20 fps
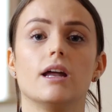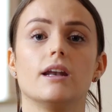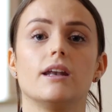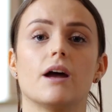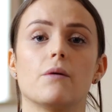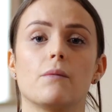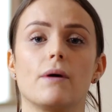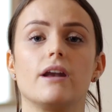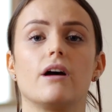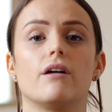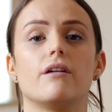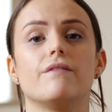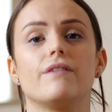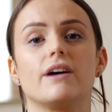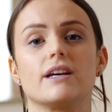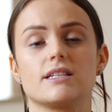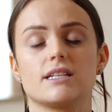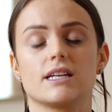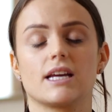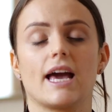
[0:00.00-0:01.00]
Now, when our
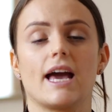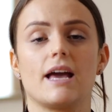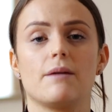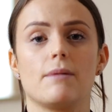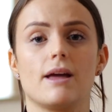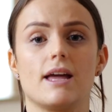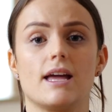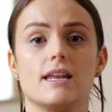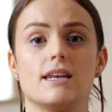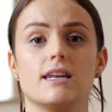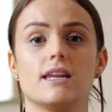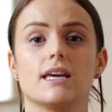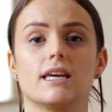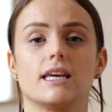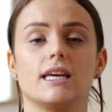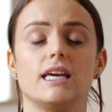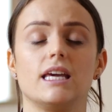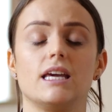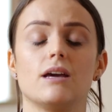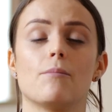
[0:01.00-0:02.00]
investor came in,
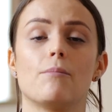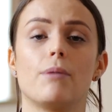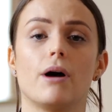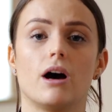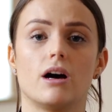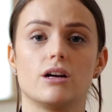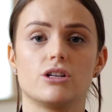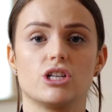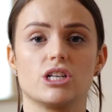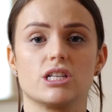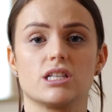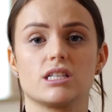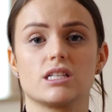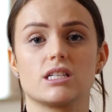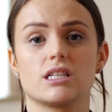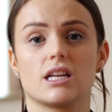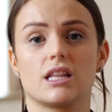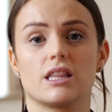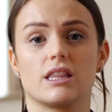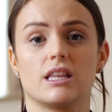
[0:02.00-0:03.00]
he put
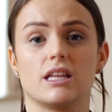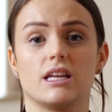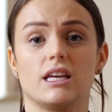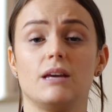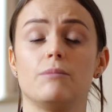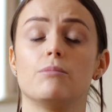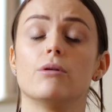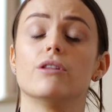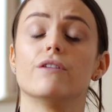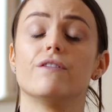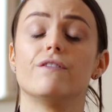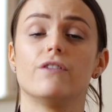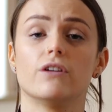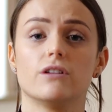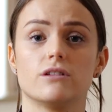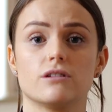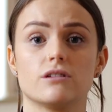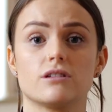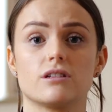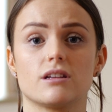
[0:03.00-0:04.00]
the
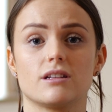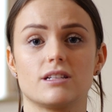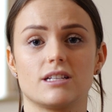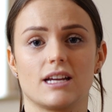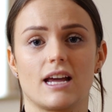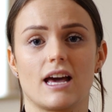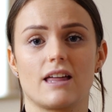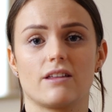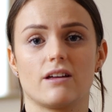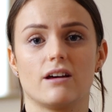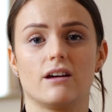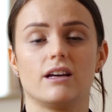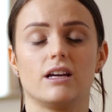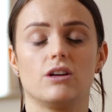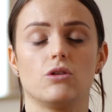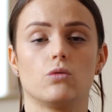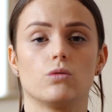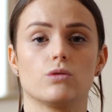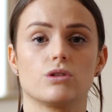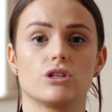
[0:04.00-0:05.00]
funds together
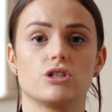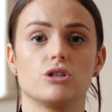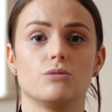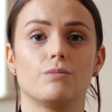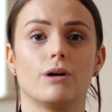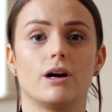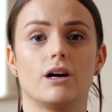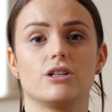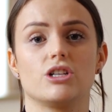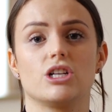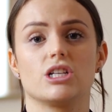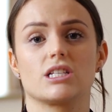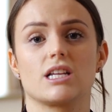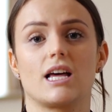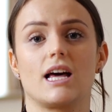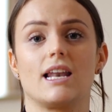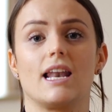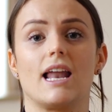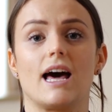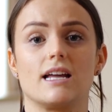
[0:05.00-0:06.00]
in order to purchase
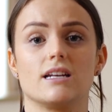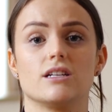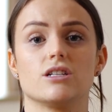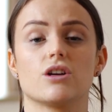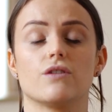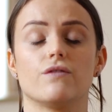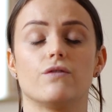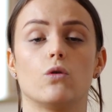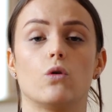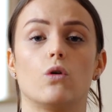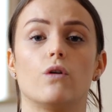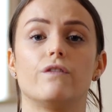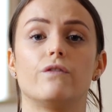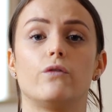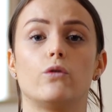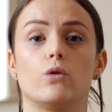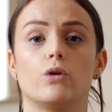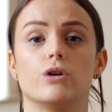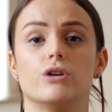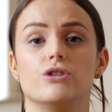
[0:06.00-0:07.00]
that land for
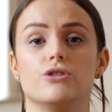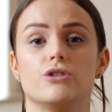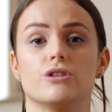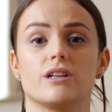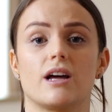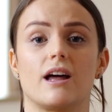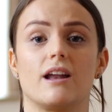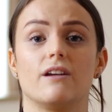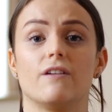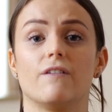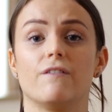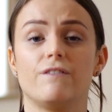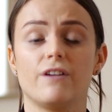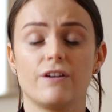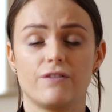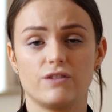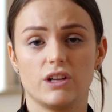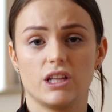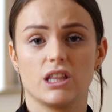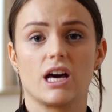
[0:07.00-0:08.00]

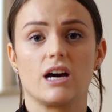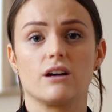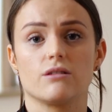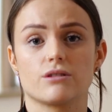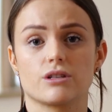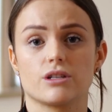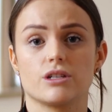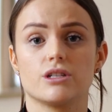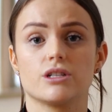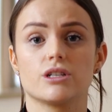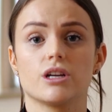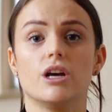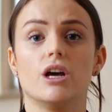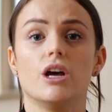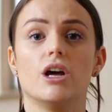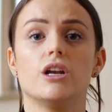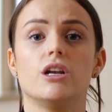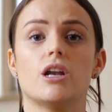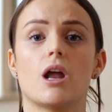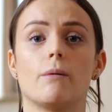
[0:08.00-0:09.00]
£450,000,
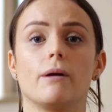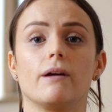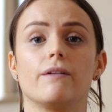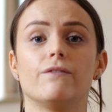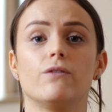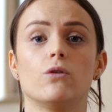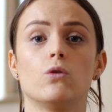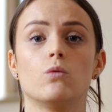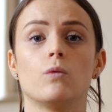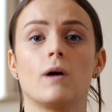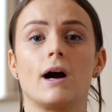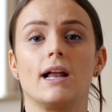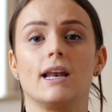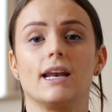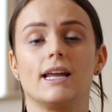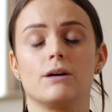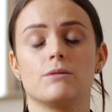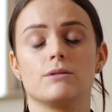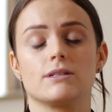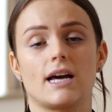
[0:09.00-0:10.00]
knowing full
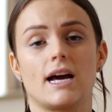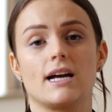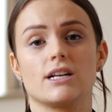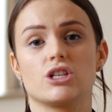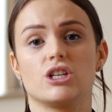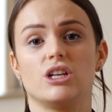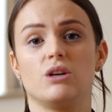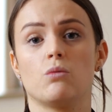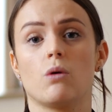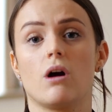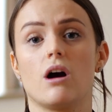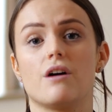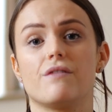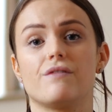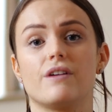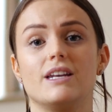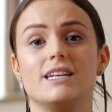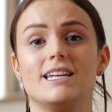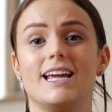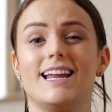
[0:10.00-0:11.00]
well it was actually
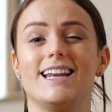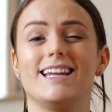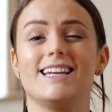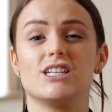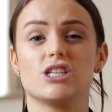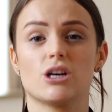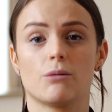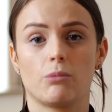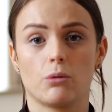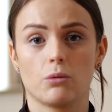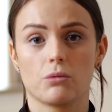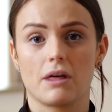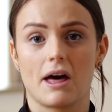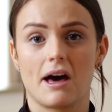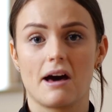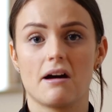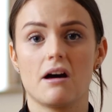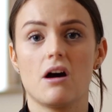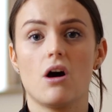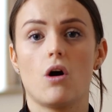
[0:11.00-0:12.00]
worth nearly double
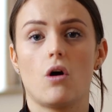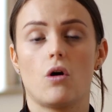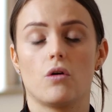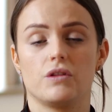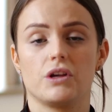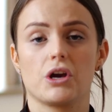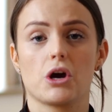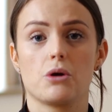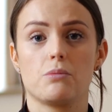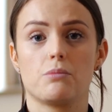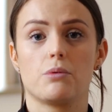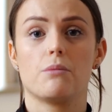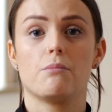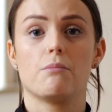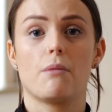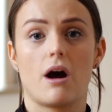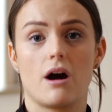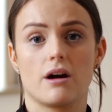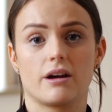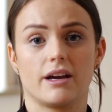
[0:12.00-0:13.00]
that on the
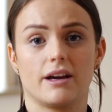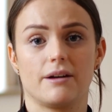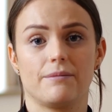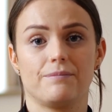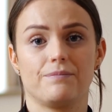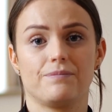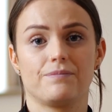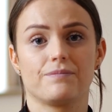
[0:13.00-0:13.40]
open market.